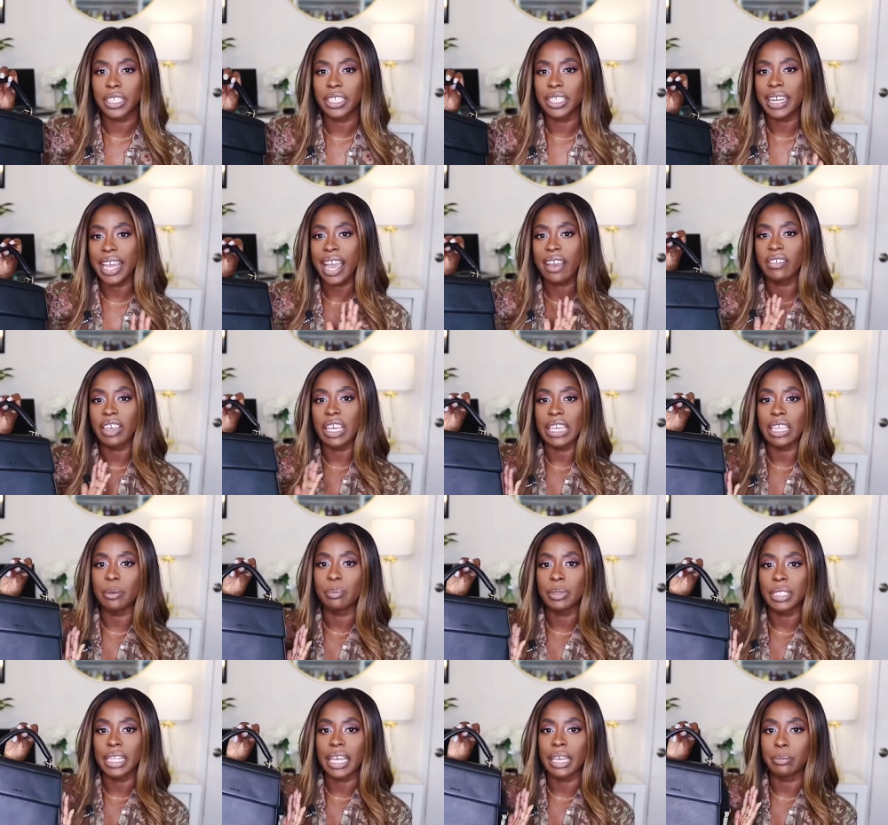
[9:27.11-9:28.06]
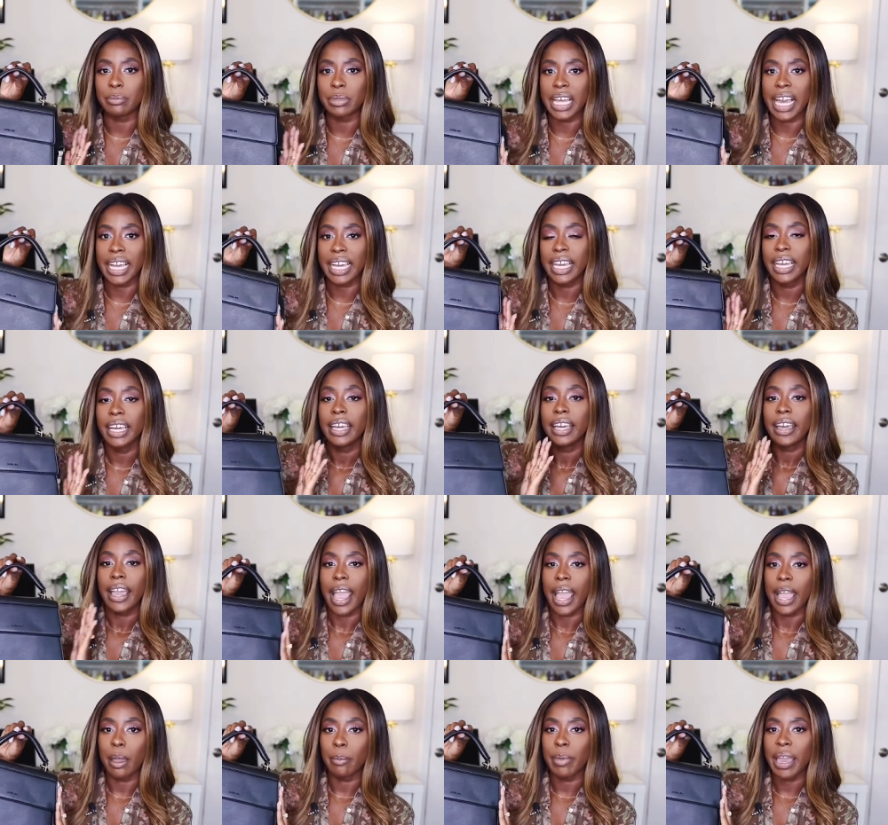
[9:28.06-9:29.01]
I didn't have any plain black
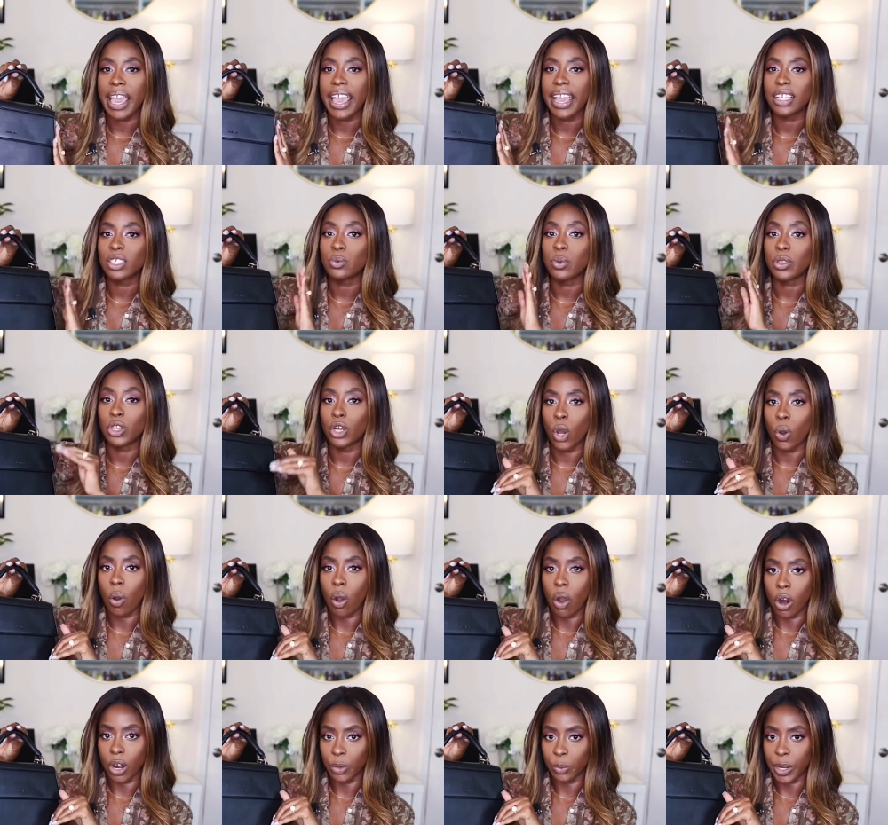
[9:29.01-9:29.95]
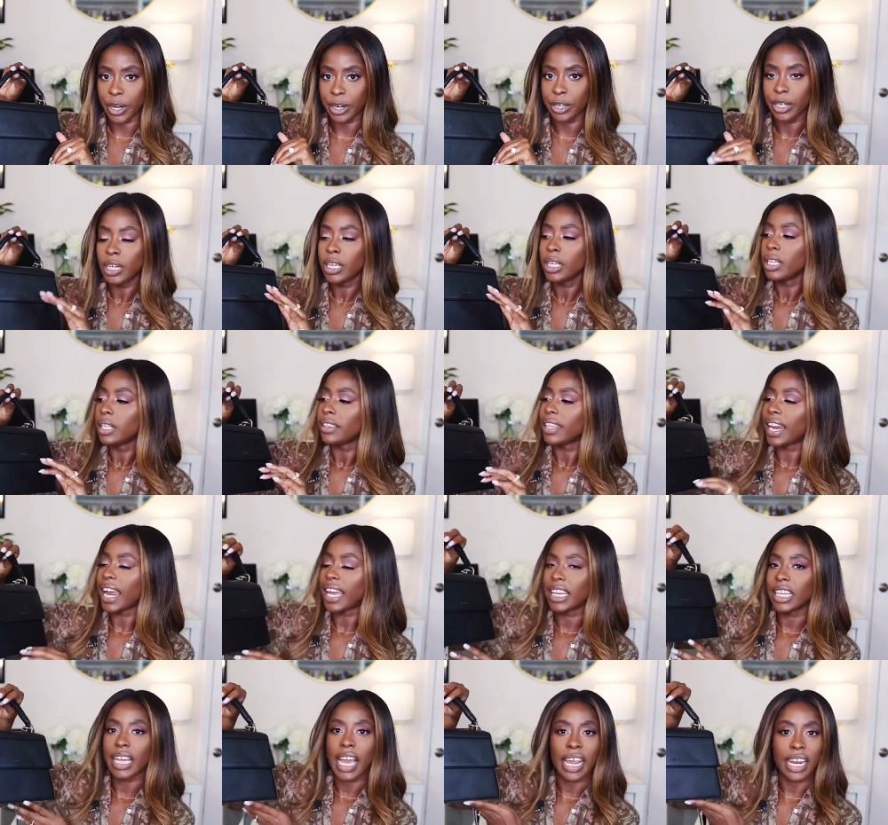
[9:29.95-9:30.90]
handbags with no hardware that
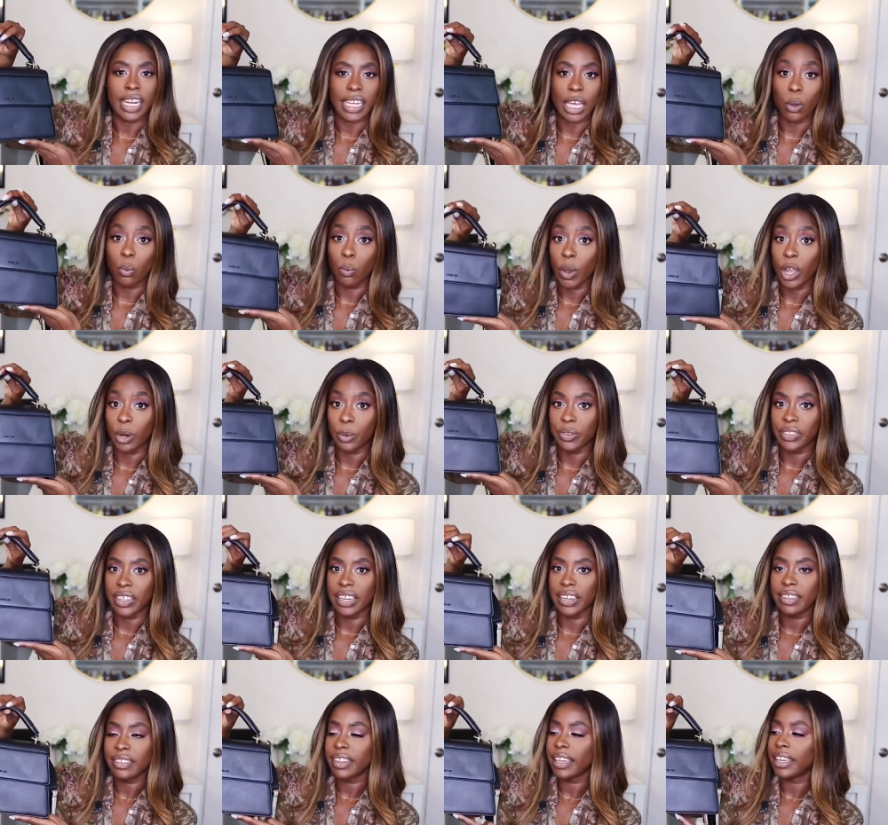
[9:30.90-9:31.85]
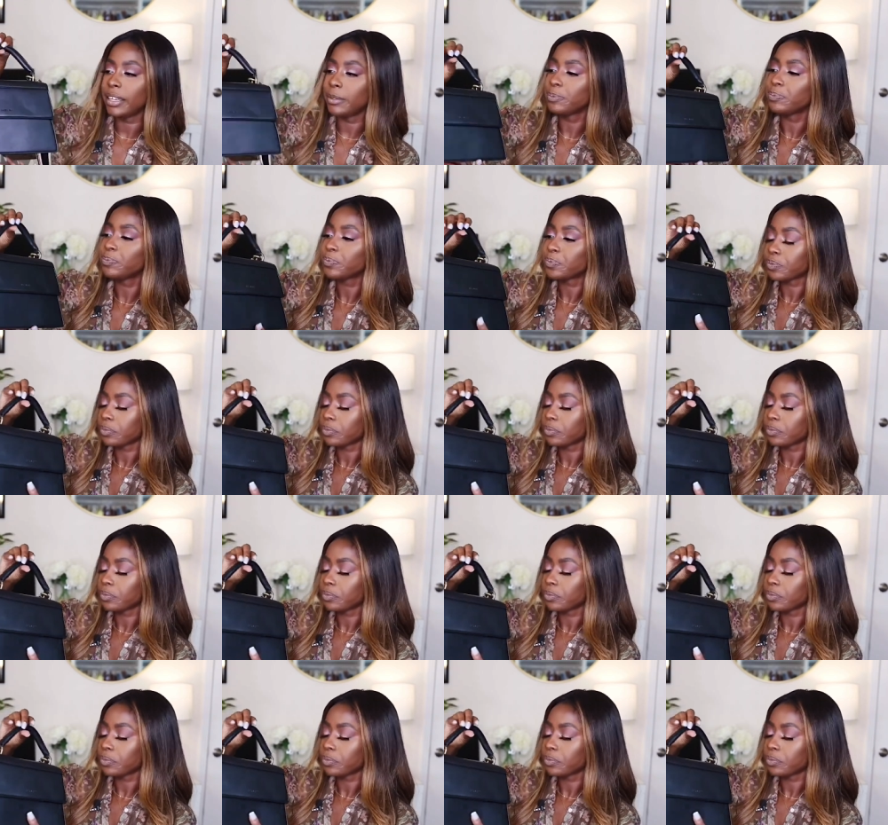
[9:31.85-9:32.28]
I could kind of like wear with anything.